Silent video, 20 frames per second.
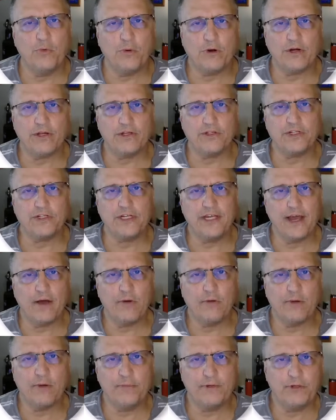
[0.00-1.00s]
going to see
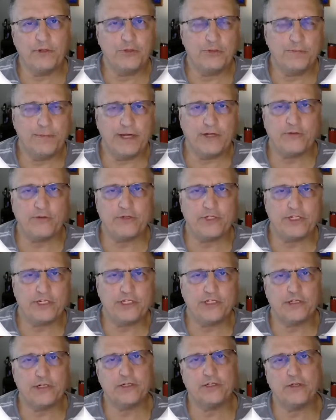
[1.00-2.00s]
how we would use
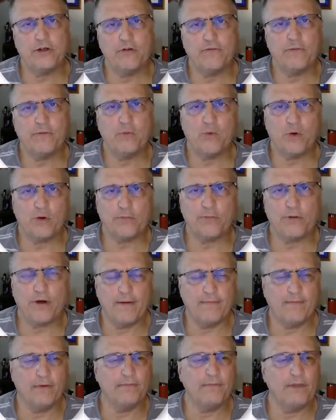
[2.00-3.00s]
matrices to solve a word
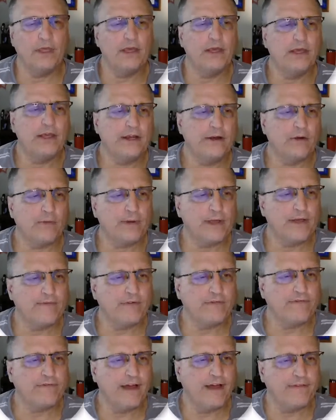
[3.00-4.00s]
problem. Here we have
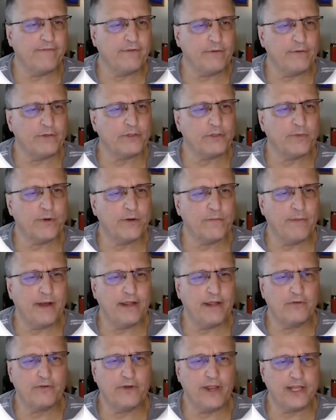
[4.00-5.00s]
a 500 square
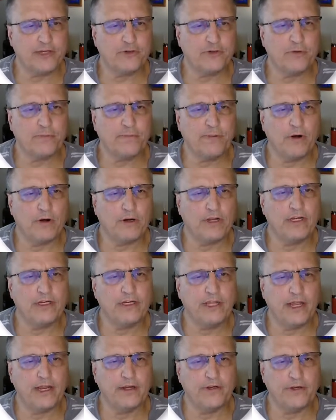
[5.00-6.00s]
mile national park in
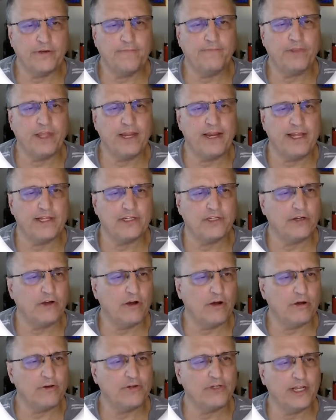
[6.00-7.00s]
Kenya that has
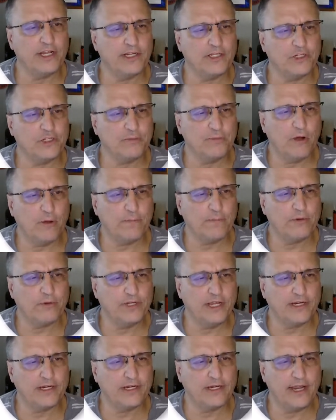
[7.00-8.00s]
large and small
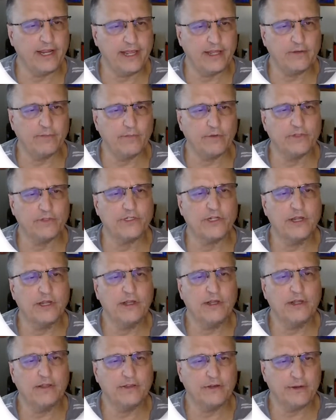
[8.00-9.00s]
protected animals.
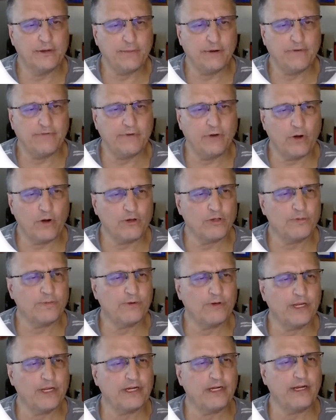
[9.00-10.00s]
The number of large
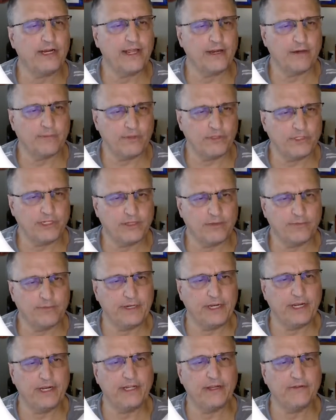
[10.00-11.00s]
protected animals at the
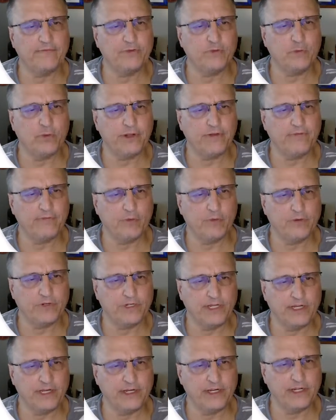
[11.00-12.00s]
beginning of
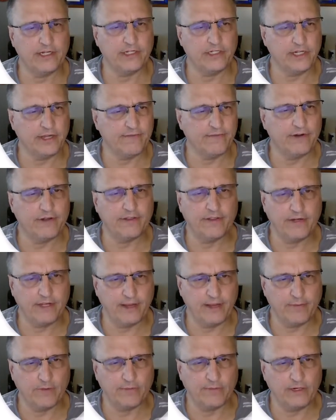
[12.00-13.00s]
2014 is given in the
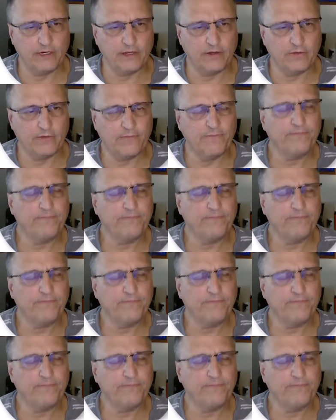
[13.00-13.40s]
table below.